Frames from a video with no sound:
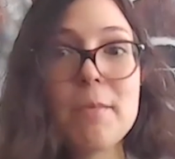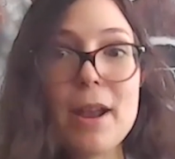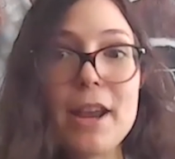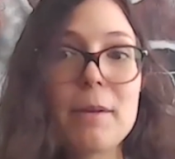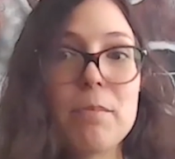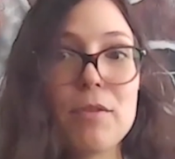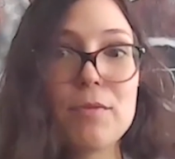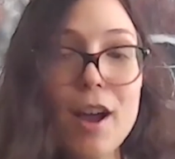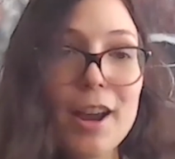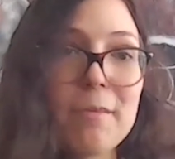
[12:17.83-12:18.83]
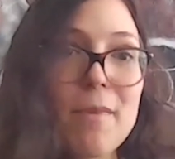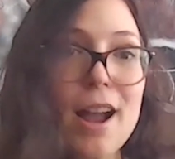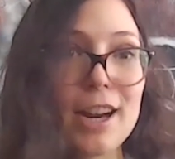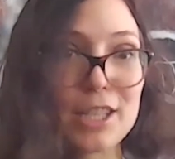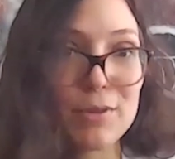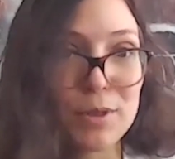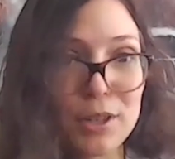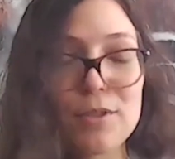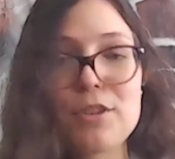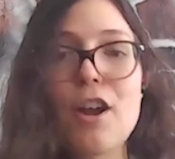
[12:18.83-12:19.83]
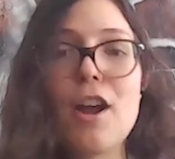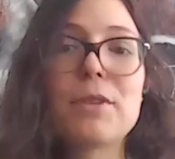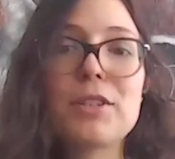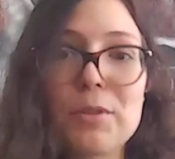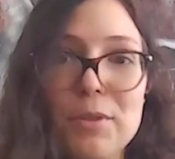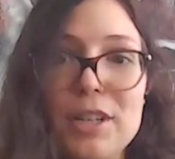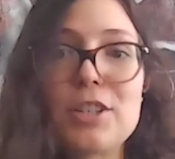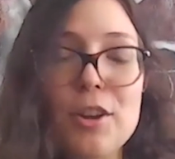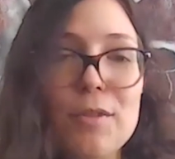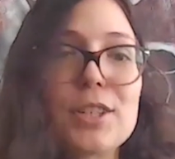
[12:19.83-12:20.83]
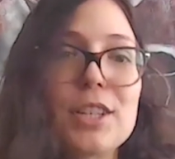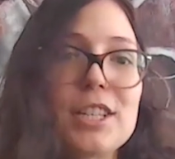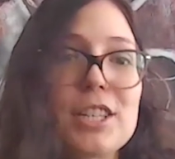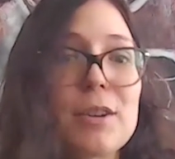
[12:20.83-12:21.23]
made up of 9 markets for different types of grid services.